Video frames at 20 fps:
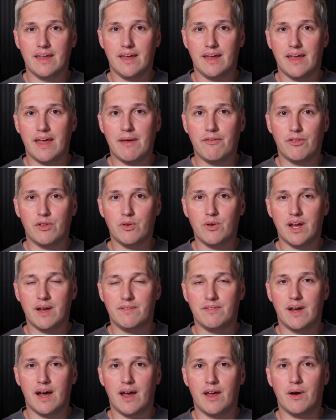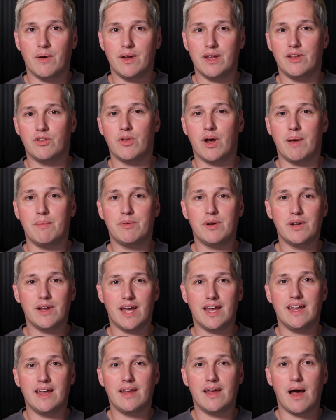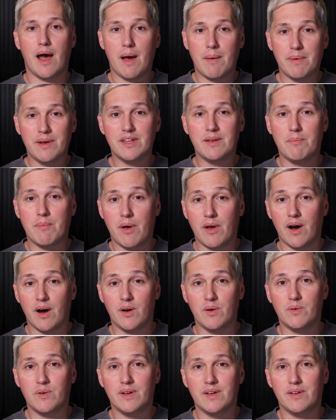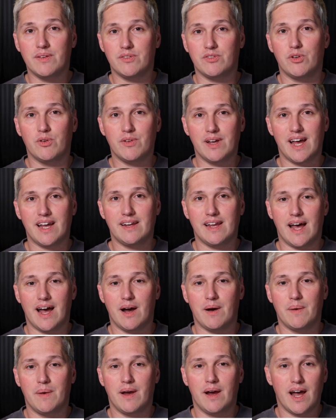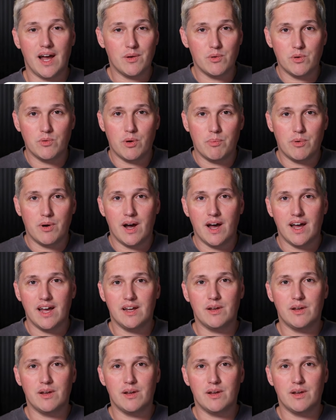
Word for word: if you have not already dropped a like and commented below, do that now. I will reply